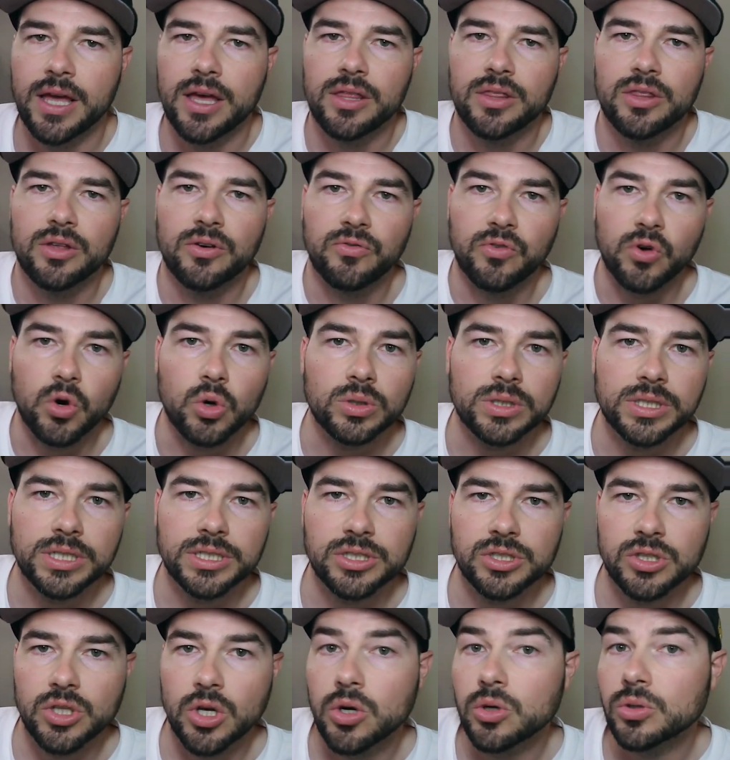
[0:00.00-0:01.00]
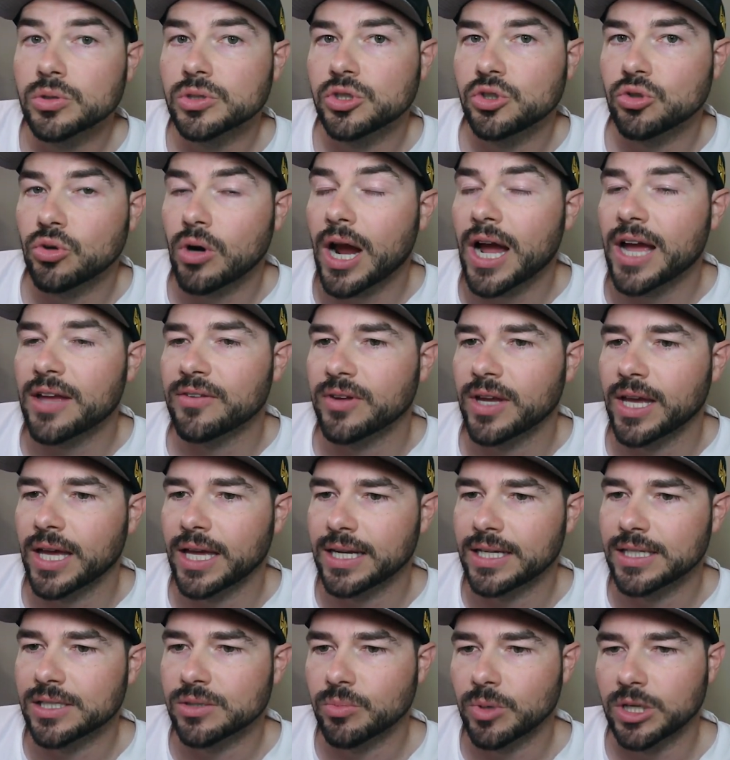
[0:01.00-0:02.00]
the voltage those drive
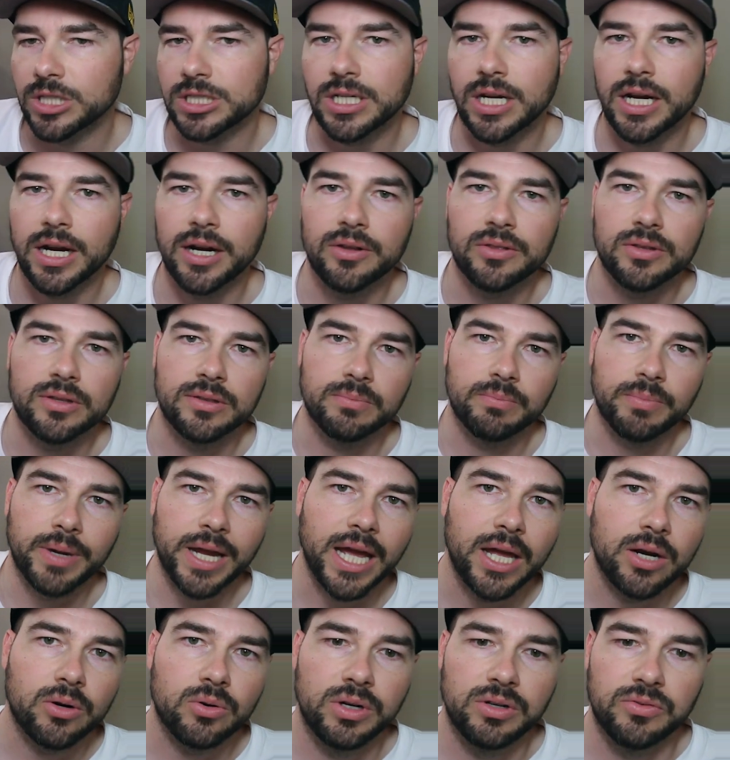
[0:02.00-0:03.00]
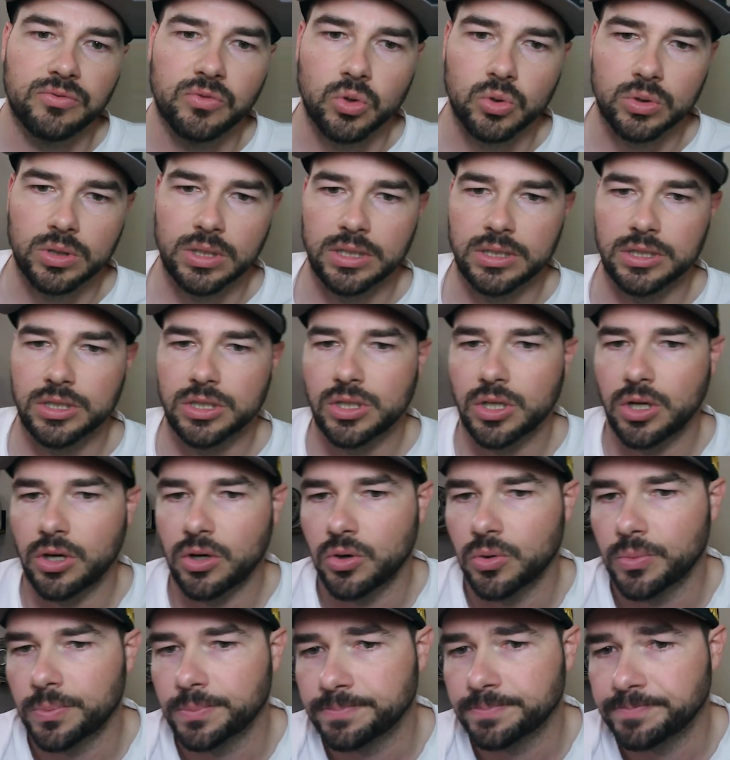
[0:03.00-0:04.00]
at is much higher than battery voltage.
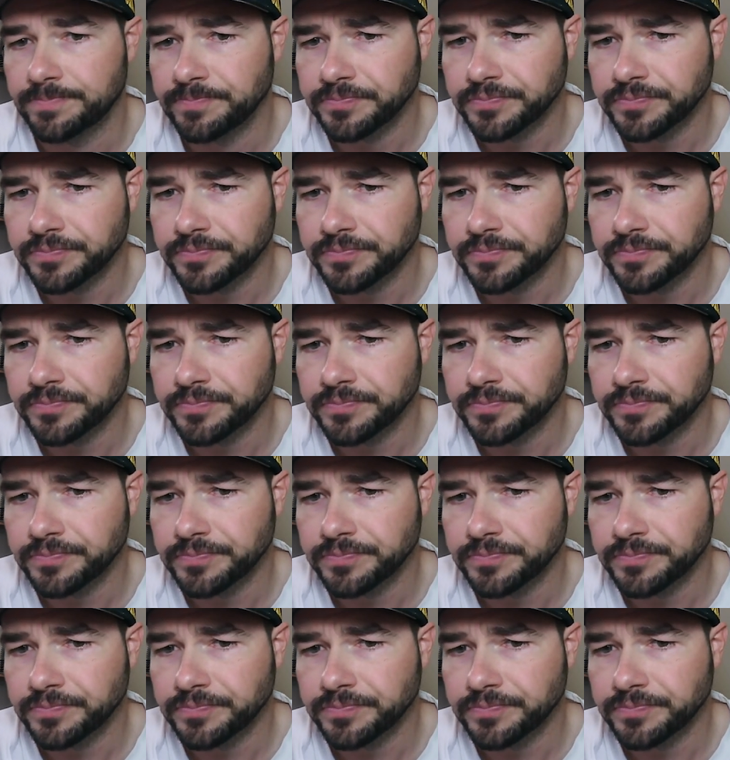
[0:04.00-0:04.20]
So